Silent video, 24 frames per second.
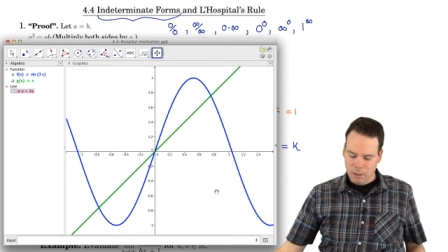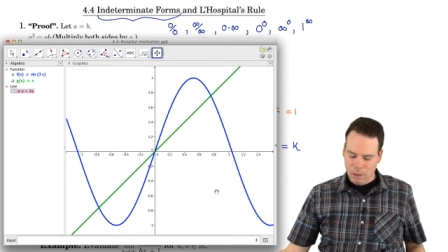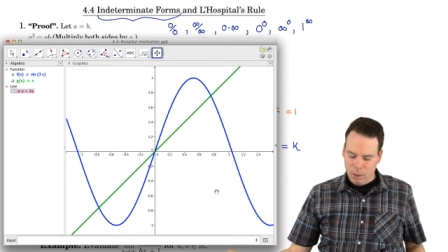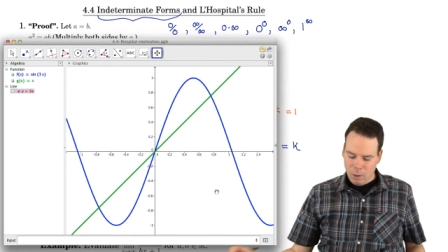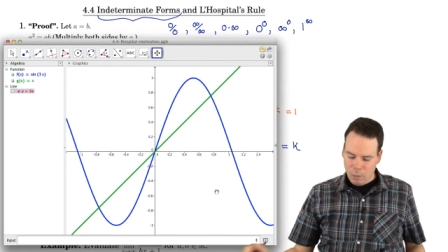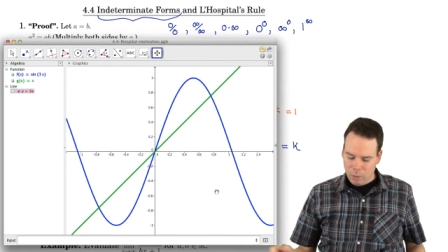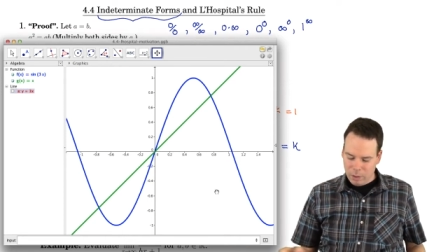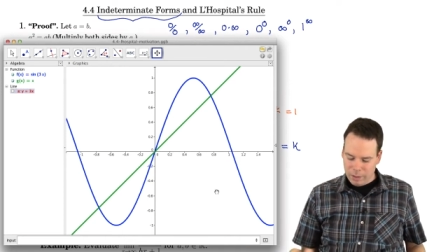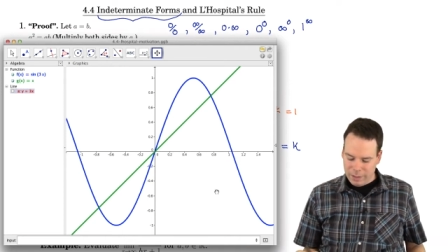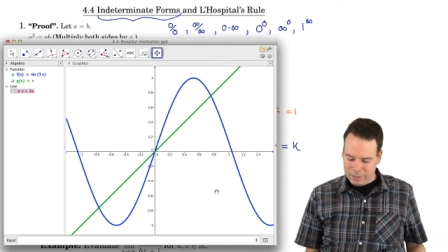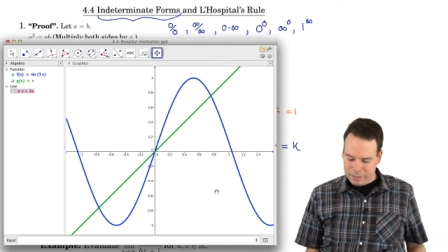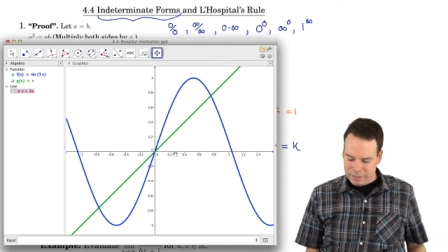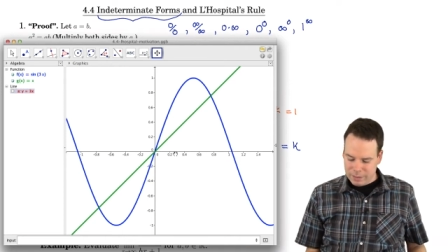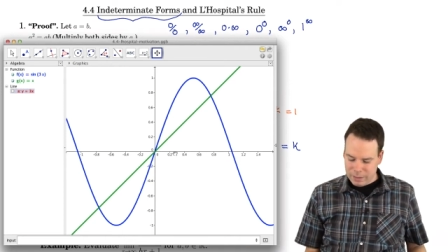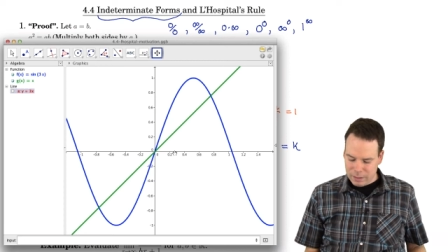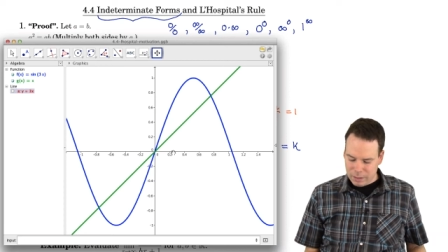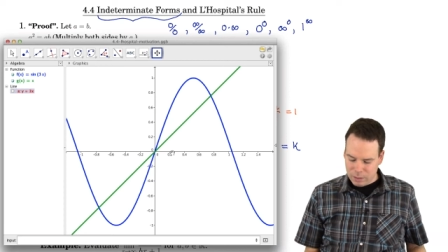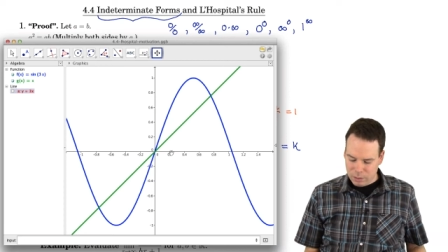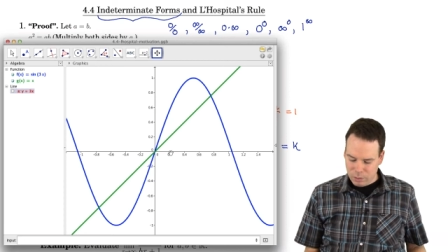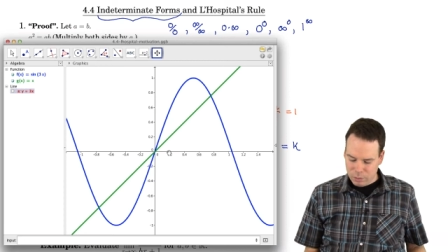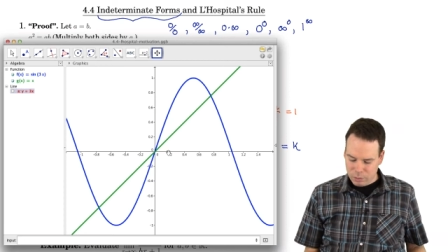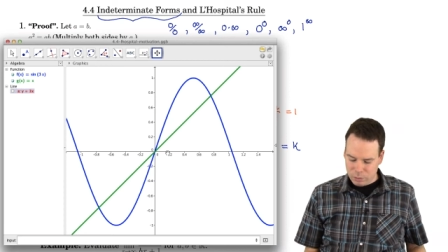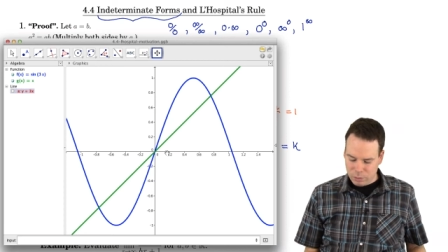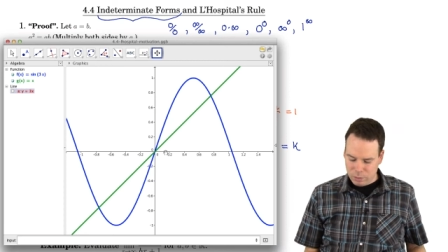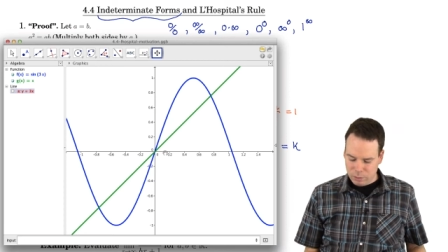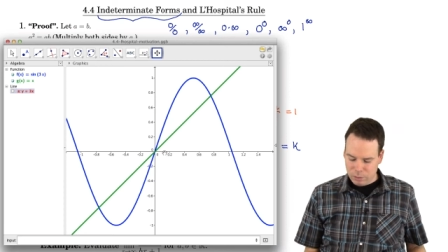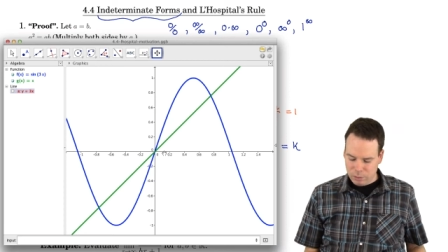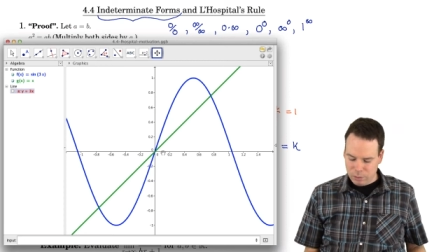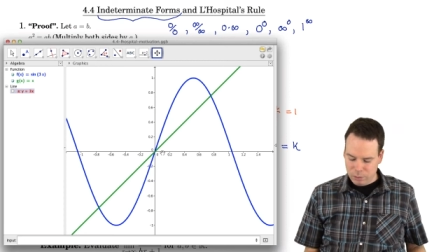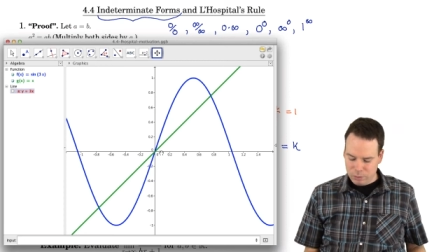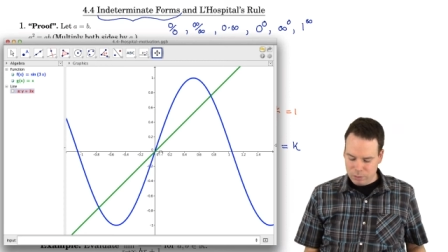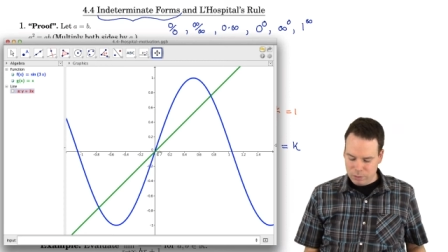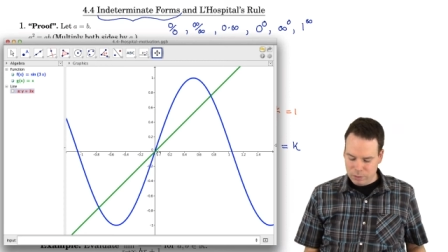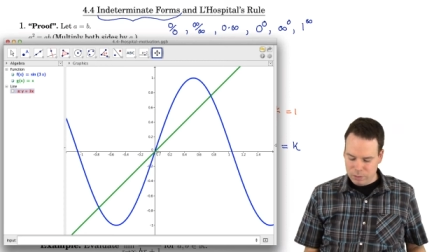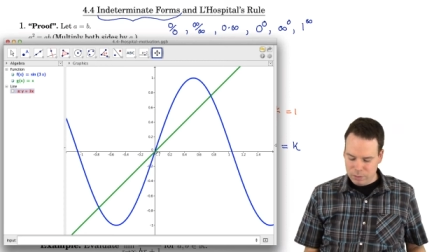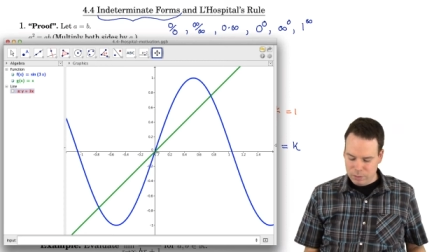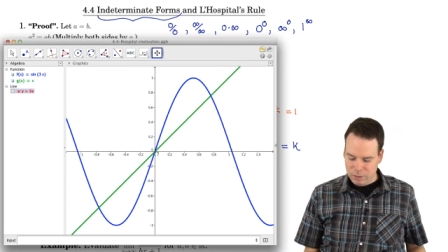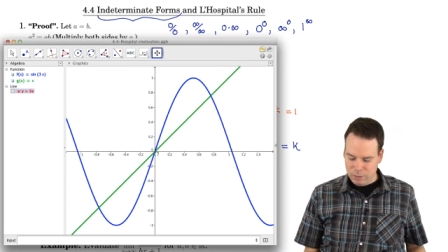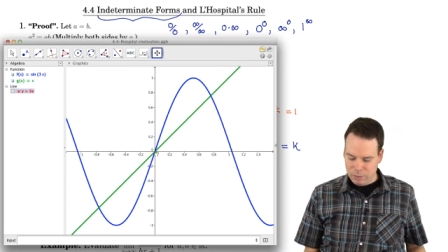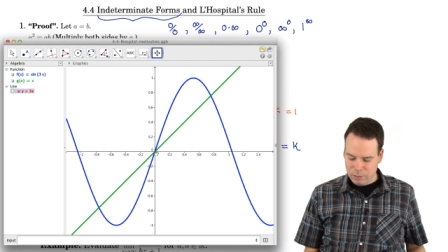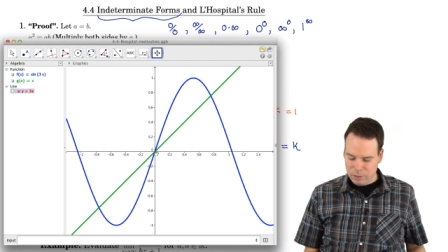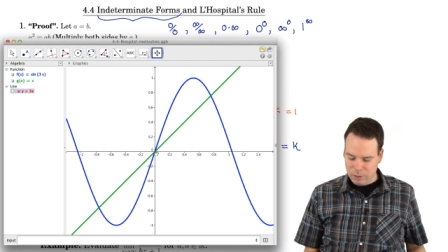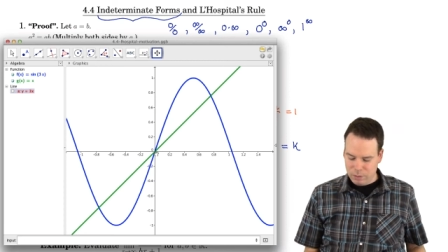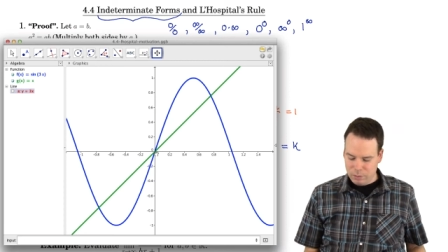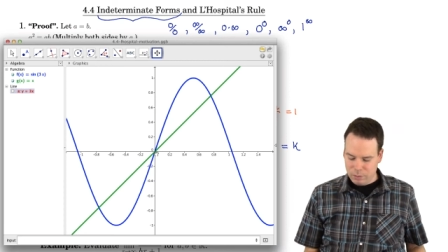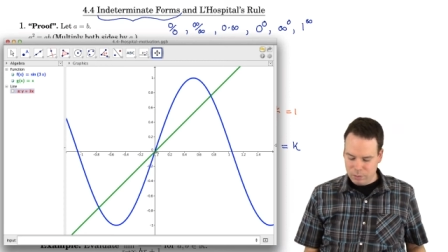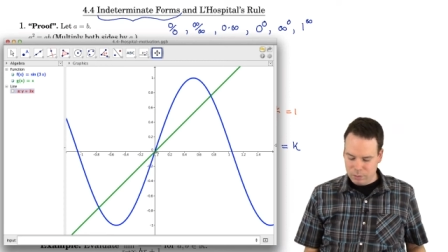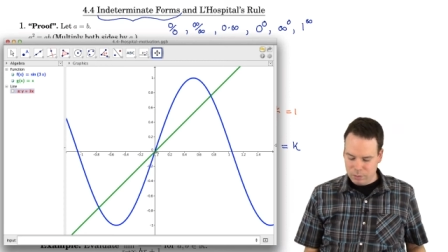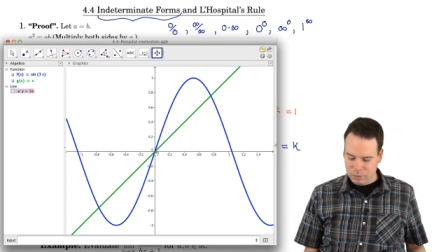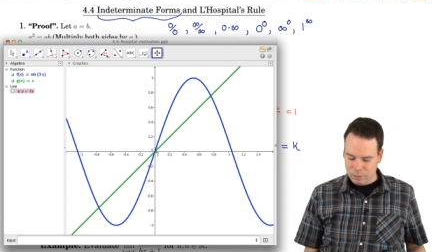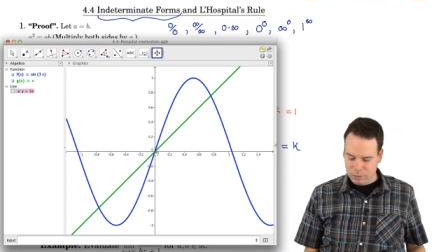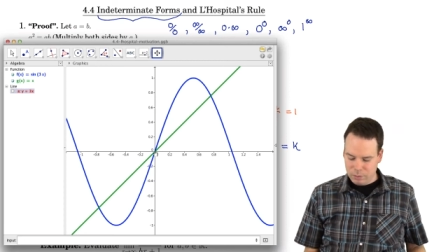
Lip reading: Well, as I get closer and closer to 0,